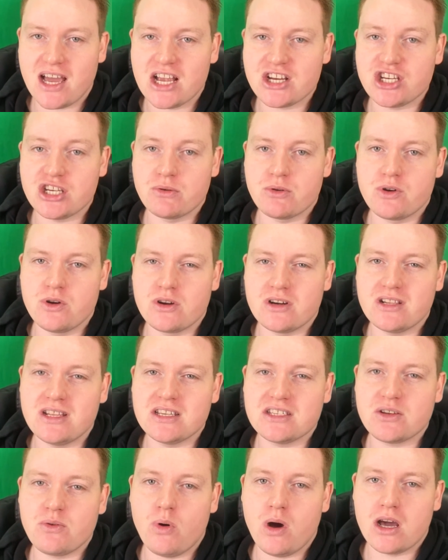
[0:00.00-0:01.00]
I actually recorded
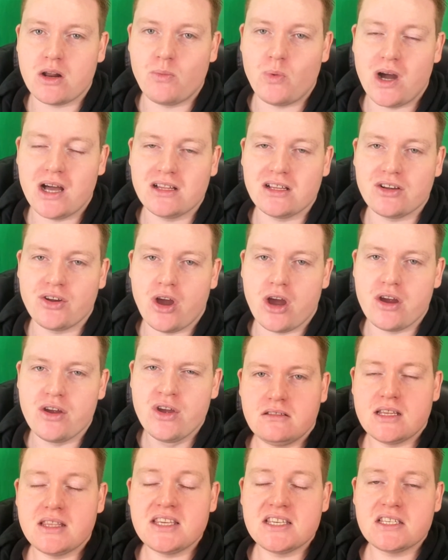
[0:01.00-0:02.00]
this quite a while ago.
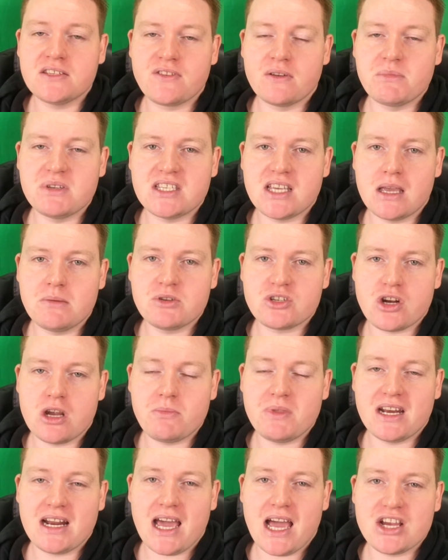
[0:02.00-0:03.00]
Now, this is from the same stream
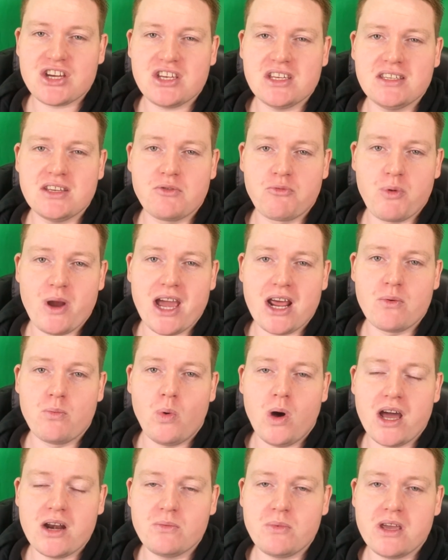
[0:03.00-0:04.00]
that I actually did round
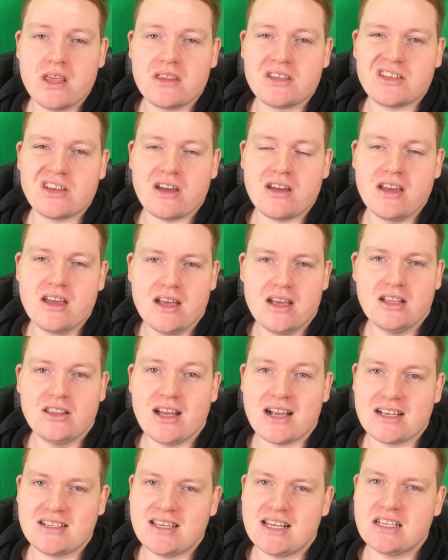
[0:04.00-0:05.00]
one with, so
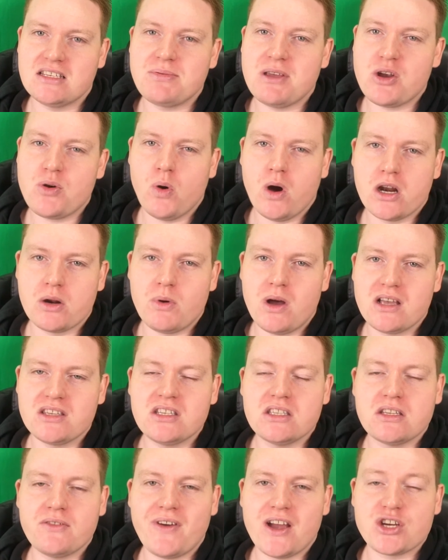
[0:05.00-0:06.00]
like I said, it's been quite a while
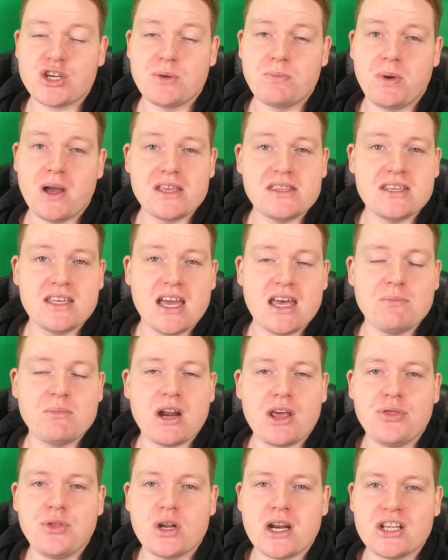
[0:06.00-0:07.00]
since I've actually played the game, but
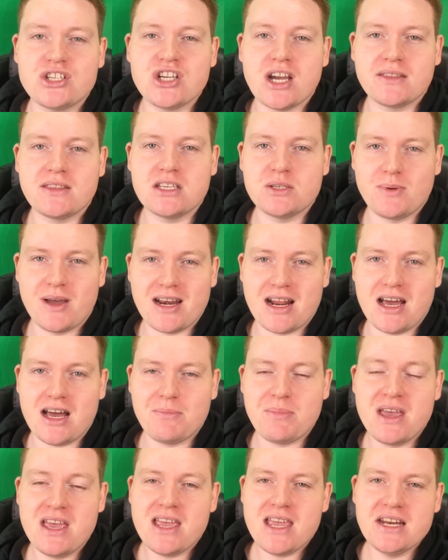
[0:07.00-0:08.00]
I thought I'd chuck this one
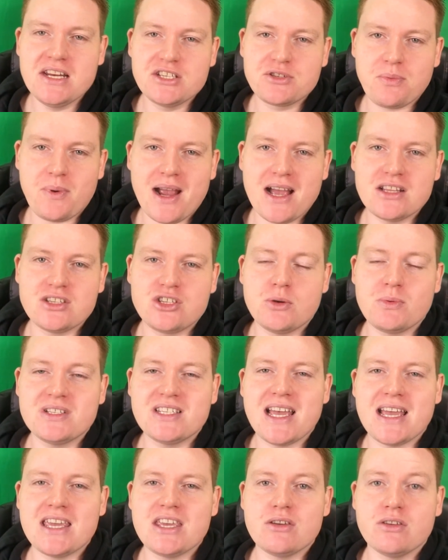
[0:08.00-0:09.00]
up. It is round two. We're
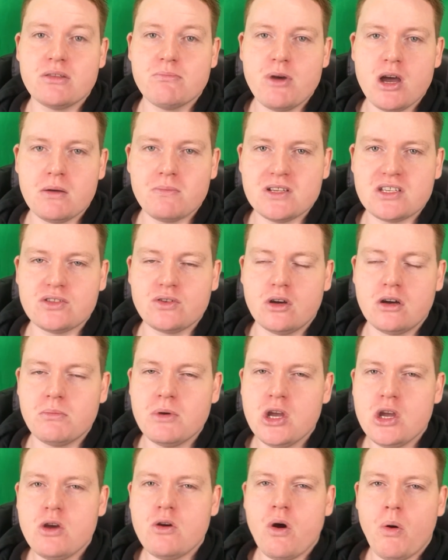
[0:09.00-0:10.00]
taking on the Melbourne Storm,
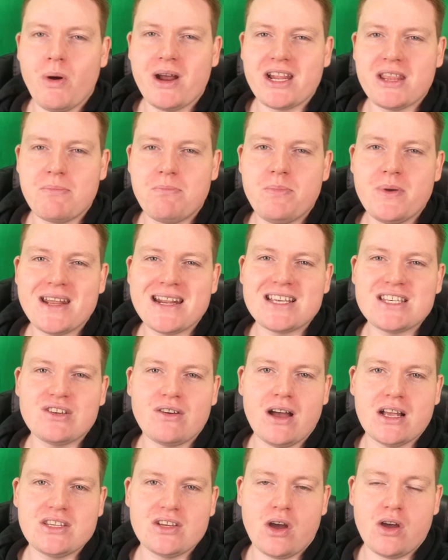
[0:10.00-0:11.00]
who are one of the better
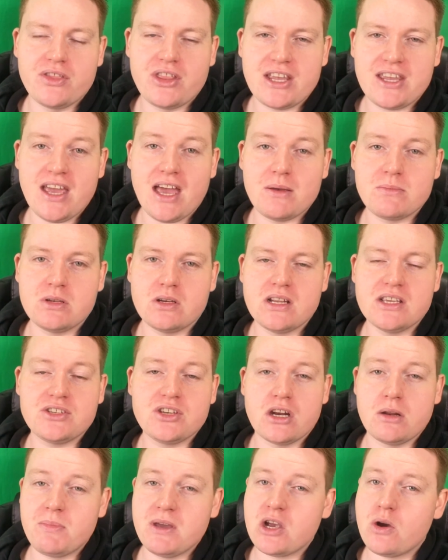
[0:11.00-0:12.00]
sides on the game, so it is
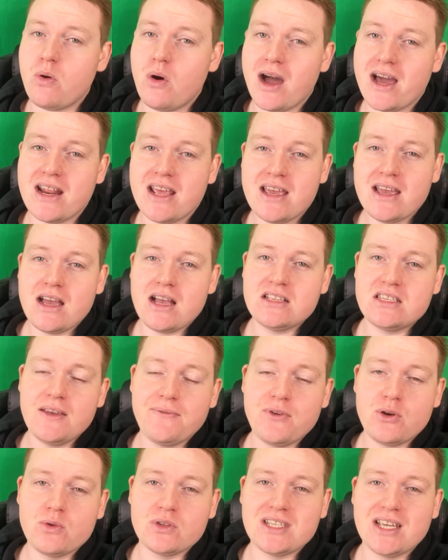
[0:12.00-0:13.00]
going to be quite a
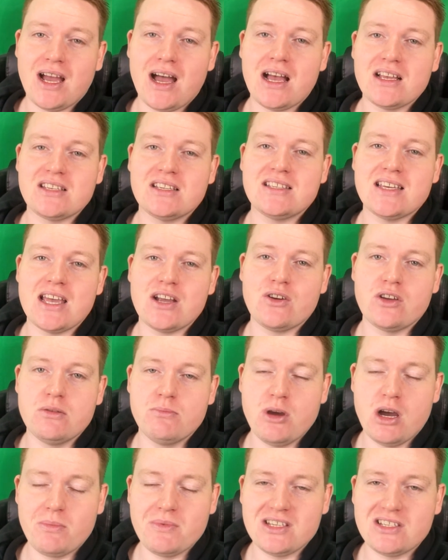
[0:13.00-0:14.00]
difficult task to take on
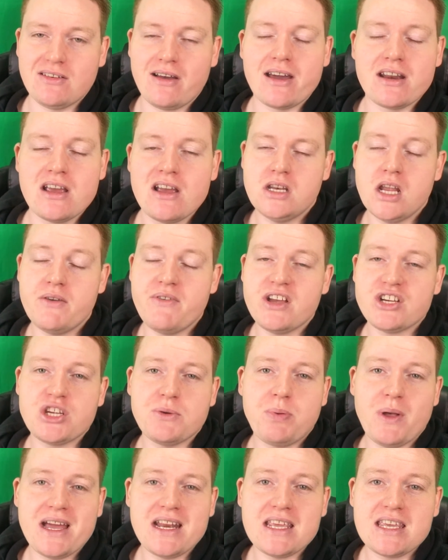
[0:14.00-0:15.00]
the Melbourne side. Now, I've
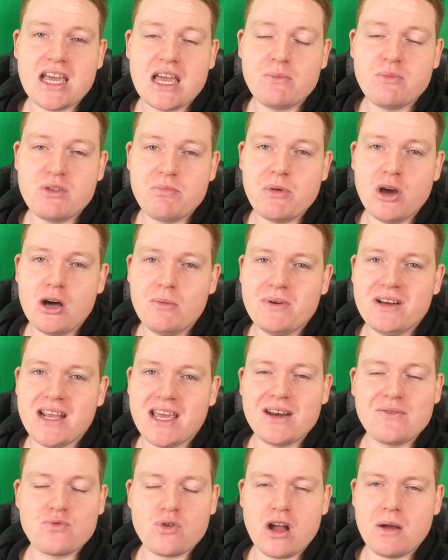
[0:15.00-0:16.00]
actually played a game with Melbourne,
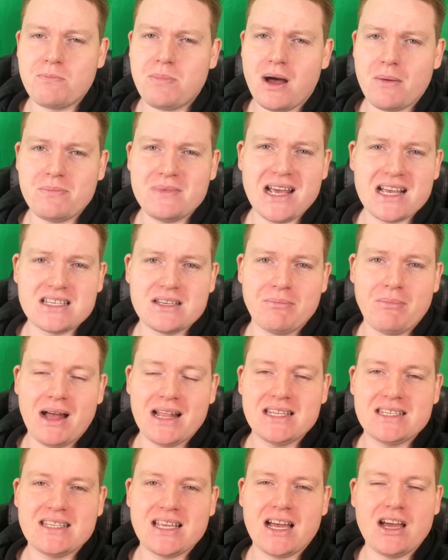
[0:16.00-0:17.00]
and Ryan Papenhuyzen,
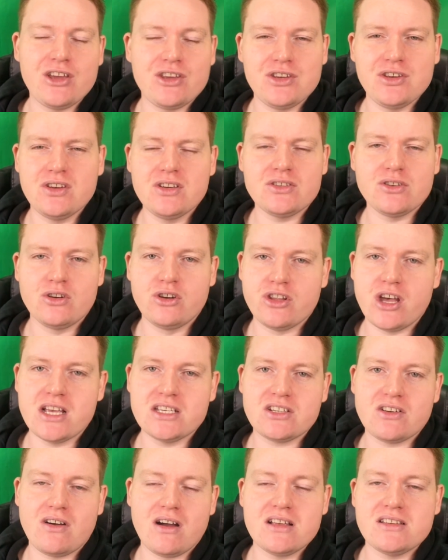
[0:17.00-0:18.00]
Munster, Hughes, all
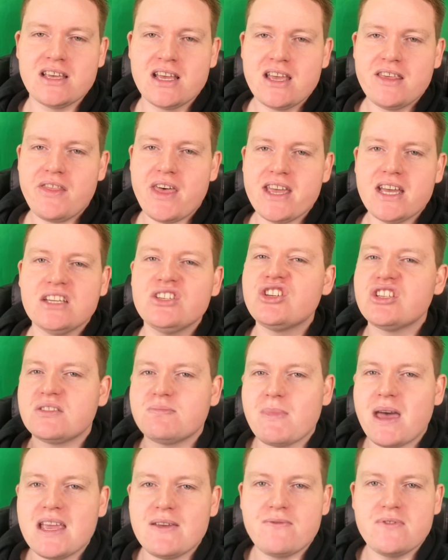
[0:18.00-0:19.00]
those guys, they are just
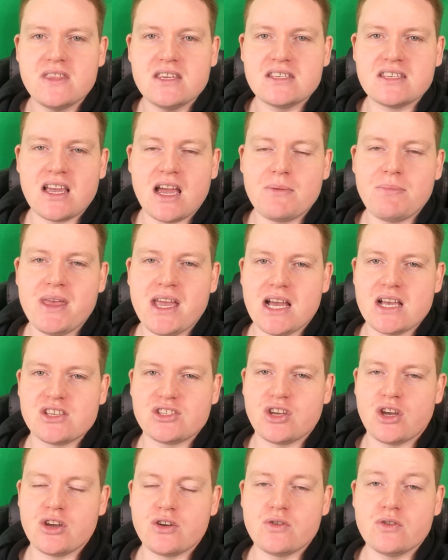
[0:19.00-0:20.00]
made for this game. They are
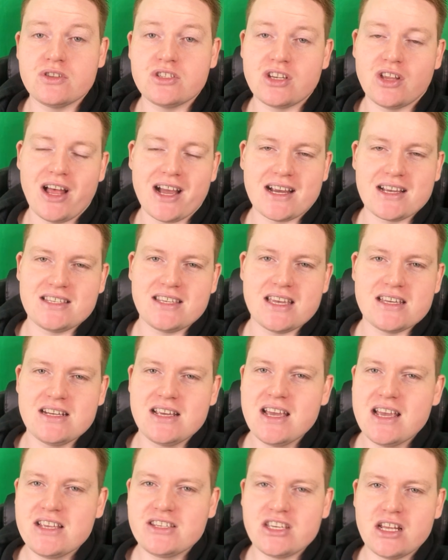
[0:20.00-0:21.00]
so good. So like I said,
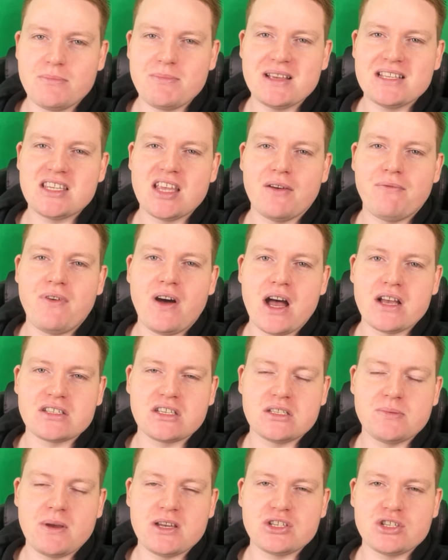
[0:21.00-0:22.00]
it's going to be a tough ask,
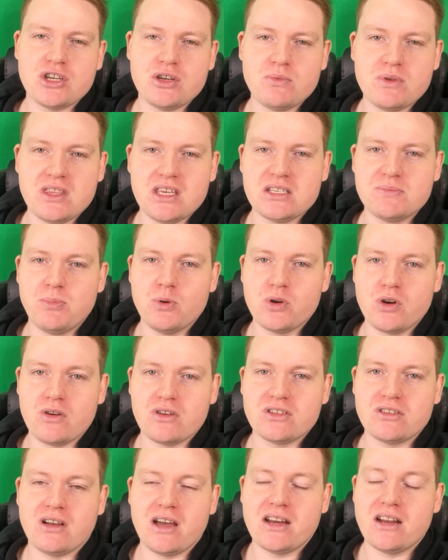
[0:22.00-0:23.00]
especially with this
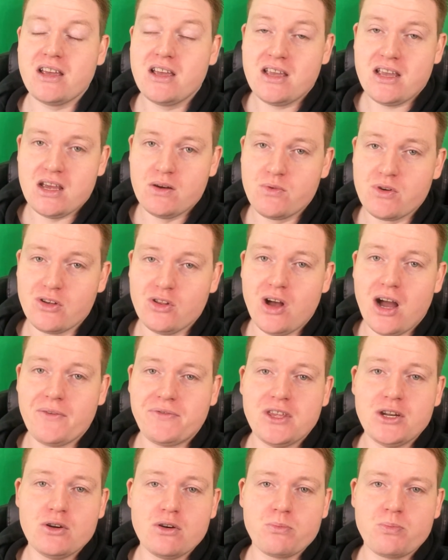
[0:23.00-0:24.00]
Bulldog side. In real
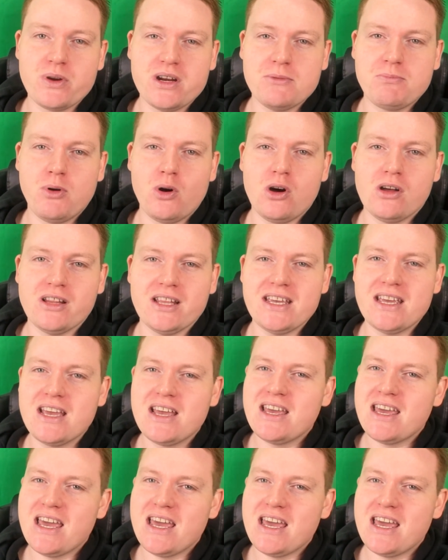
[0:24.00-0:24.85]
life, they're doing pretty poorly.